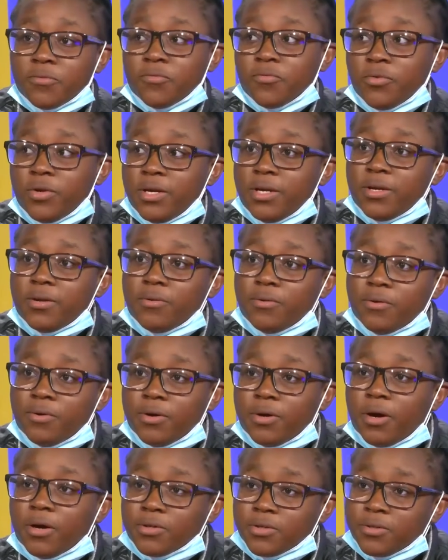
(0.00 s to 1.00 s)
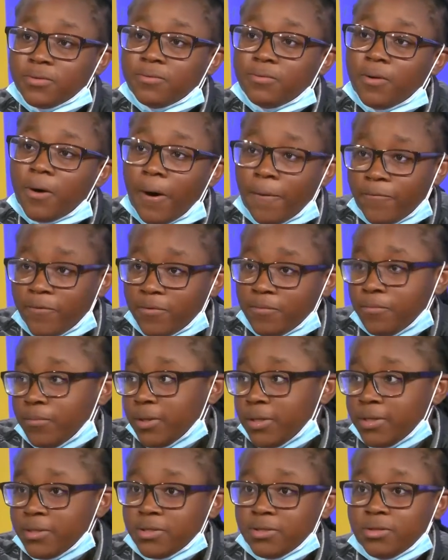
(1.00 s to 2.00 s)
read or also often
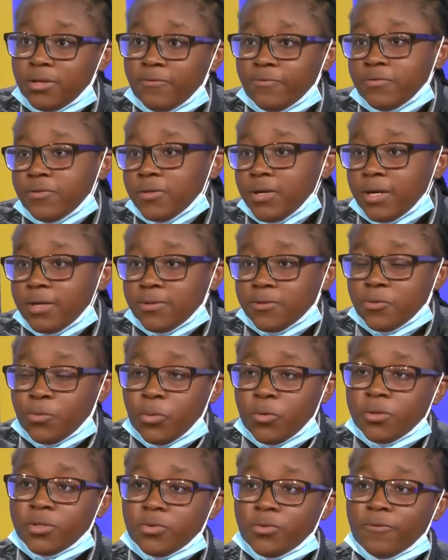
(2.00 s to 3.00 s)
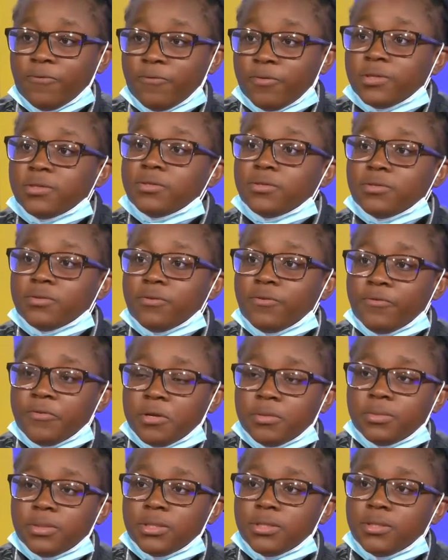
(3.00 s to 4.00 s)
play different kind of sports with friends or
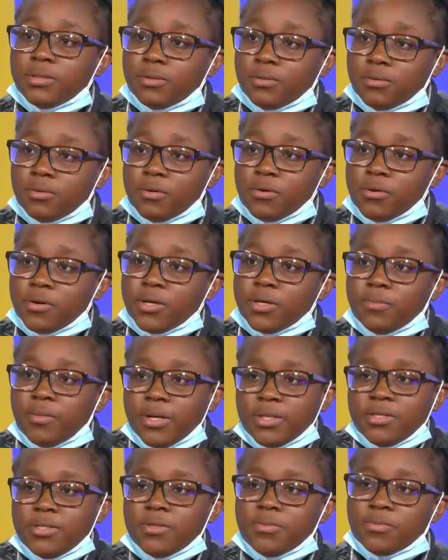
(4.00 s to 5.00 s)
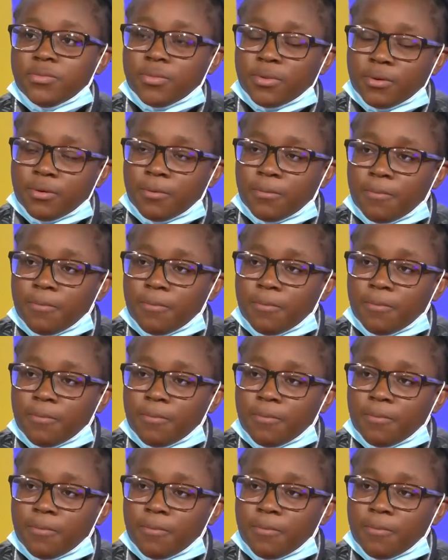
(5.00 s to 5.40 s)
family yeah. or in my team. Because